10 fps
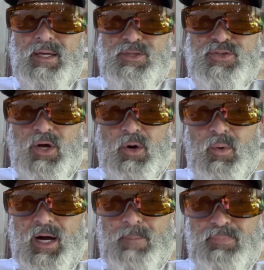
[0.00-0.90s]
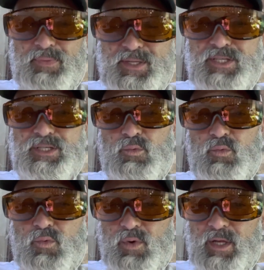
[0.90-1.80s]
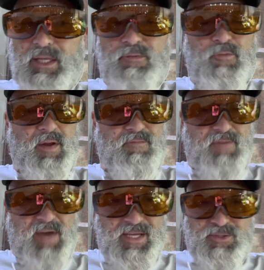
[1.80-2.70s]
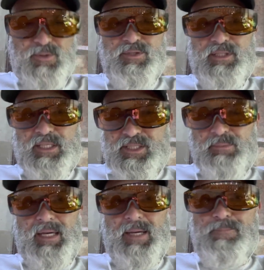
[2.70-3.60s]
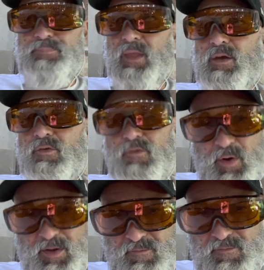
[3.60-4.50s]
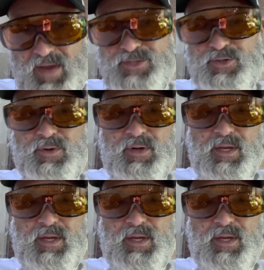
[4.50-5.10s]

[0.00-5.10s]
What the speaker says: So this is a really, for investors, listen man, for an investor,